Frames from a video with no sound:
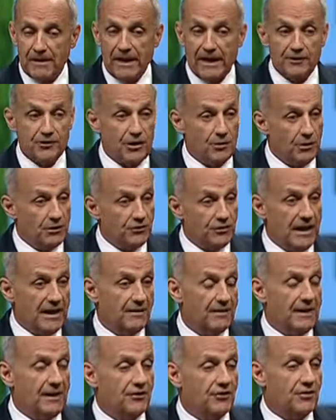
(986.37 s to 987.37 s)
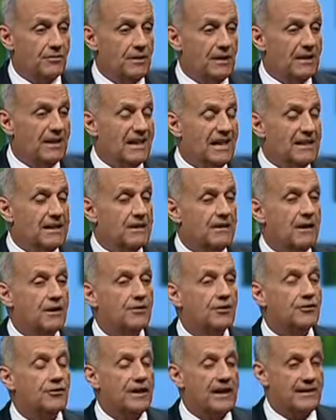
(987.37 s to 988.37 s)
And she would say things to me that I didn't
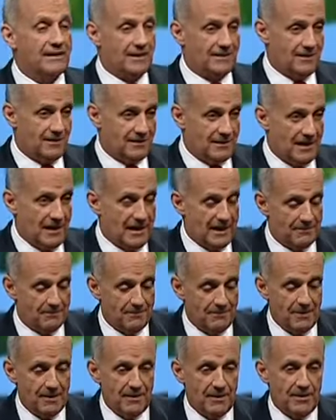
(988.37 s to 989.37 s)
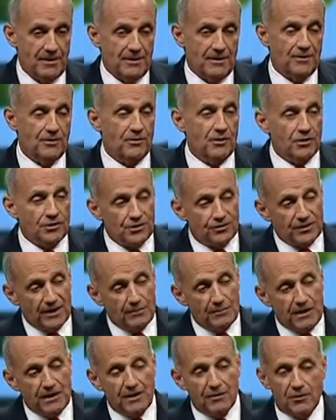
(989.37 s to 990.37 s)
understand at the time. You know, she'd
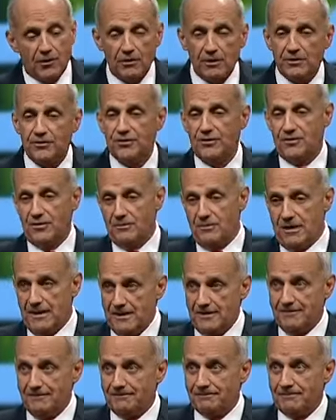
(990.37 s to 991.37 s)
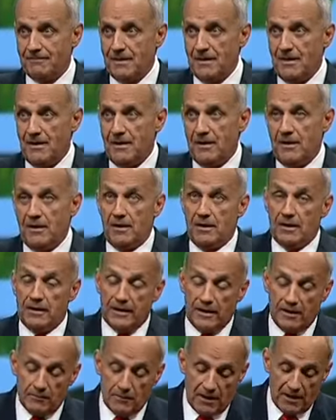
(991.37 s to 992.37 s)
say, Mijito, listen to me.
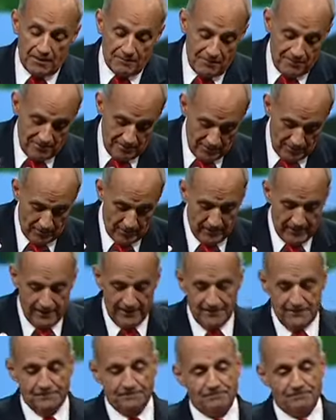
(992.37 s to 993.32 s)
Yeah, mom, okay.